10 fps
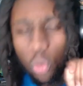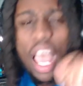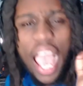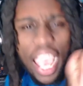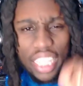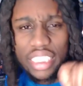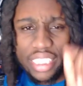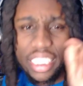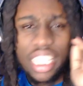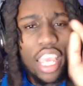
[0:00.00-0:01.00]
Actually,
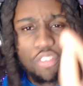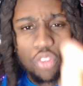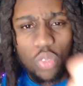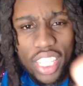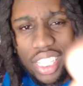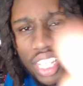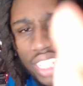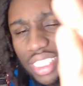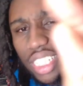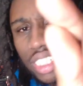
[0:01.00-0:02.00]
if you get less
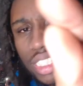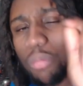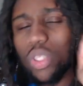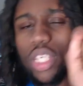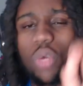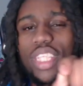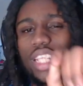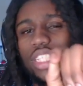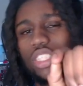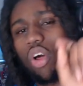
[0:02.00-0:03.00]
than a double kill with
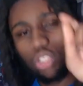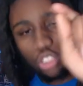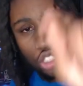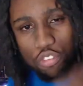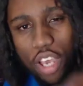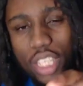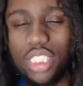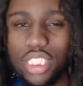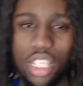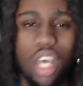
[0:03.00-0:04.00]
Hela's ult, you fucking
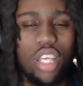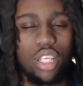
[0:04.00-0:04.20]
suck.